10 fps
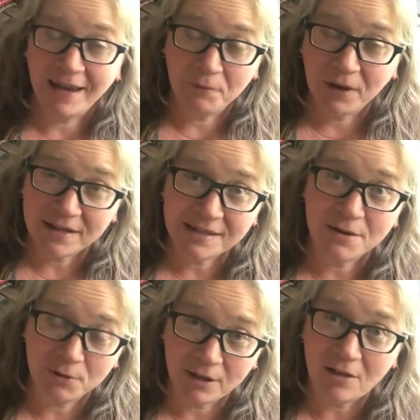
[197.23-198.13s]
And when I
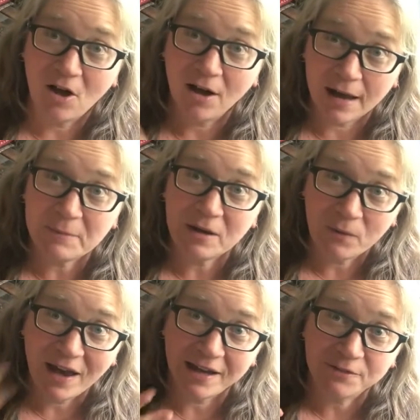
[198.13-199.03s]
say really long, I mean
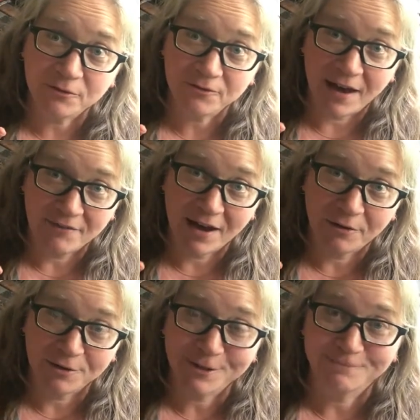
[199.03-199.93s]
we hiked for five
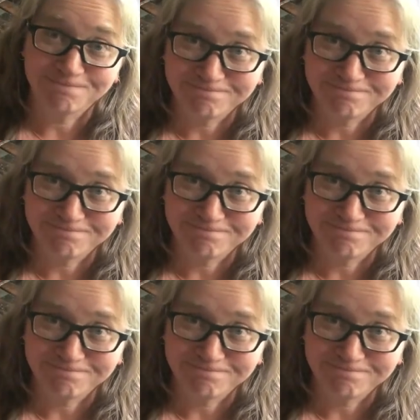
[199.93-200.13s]
hours.